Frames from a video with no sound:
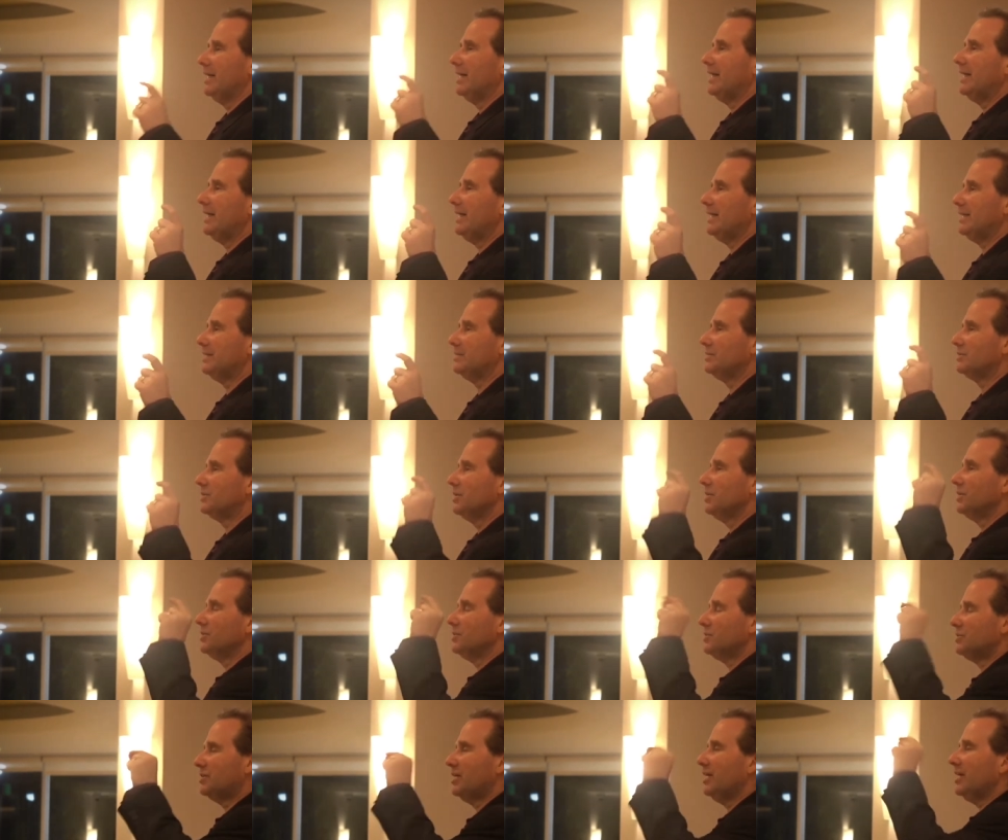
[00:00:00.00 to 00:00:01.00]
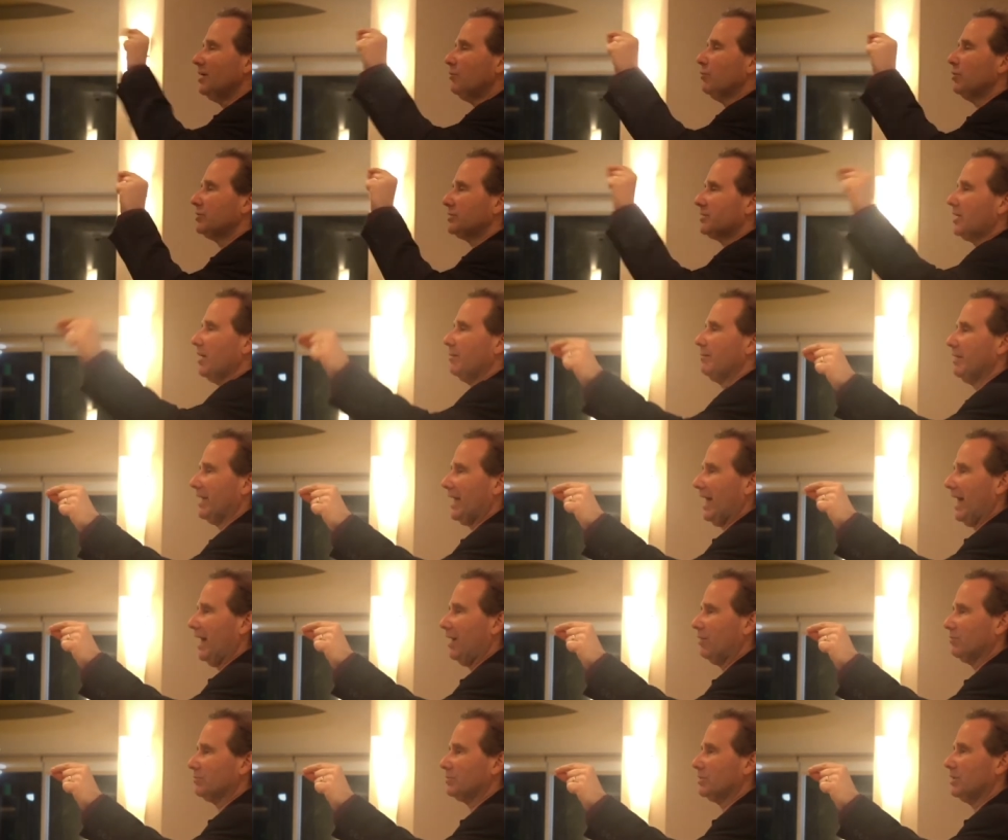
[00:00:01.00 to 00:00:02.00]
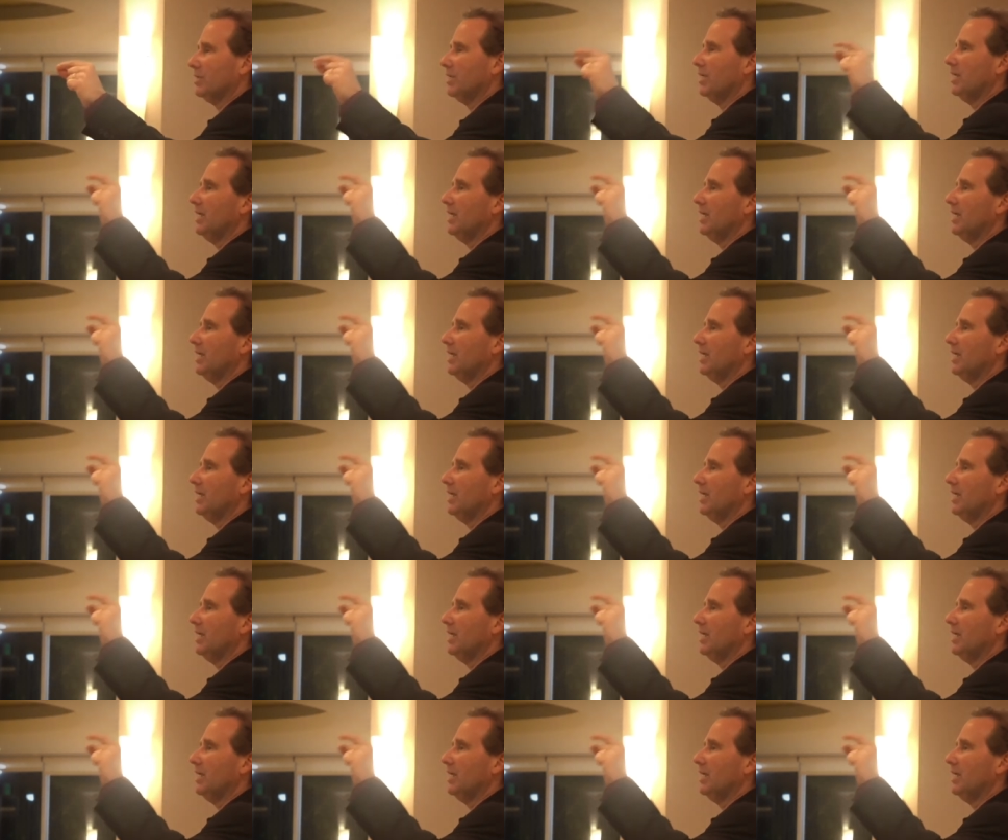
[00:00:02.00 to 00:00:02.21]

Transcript: is seeing what's coming out